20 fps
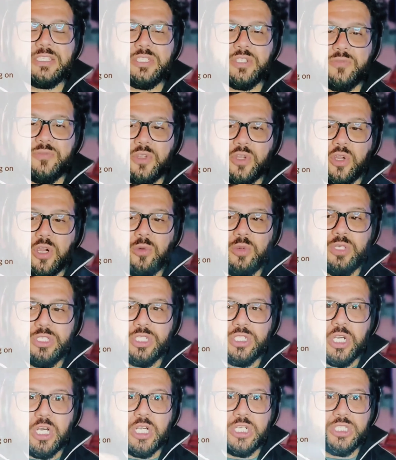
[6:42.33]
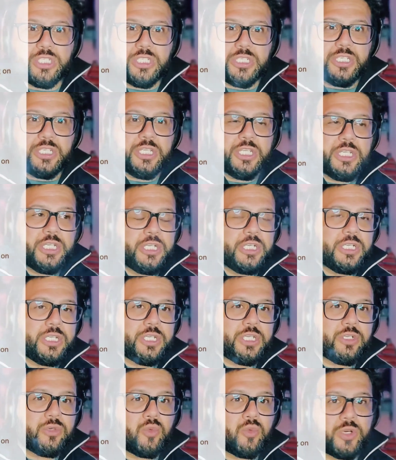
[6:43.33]
So if you're always constantly,
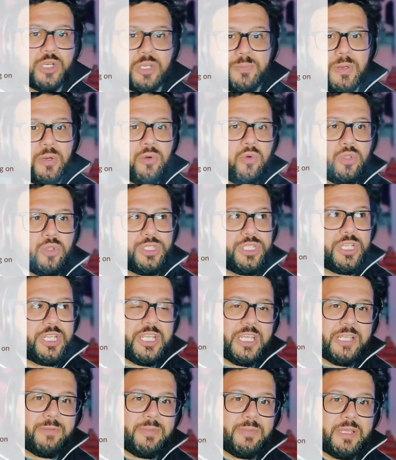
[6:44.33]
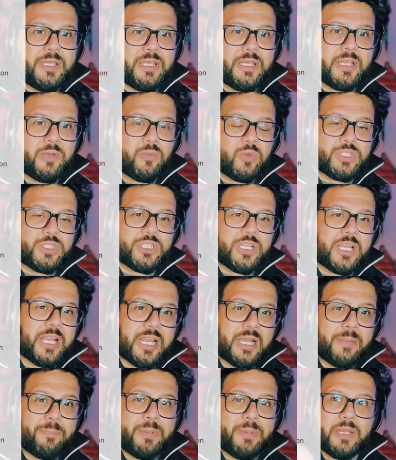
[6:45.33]
you know, worried about who's going to get me and what's going to
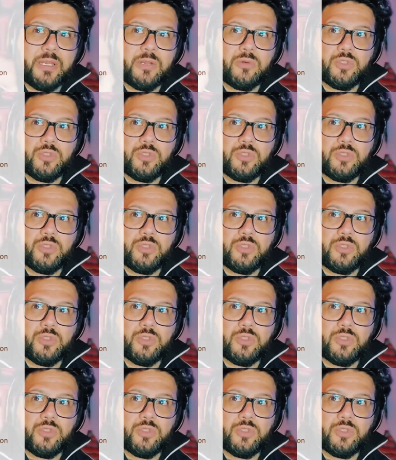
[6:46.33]
happen,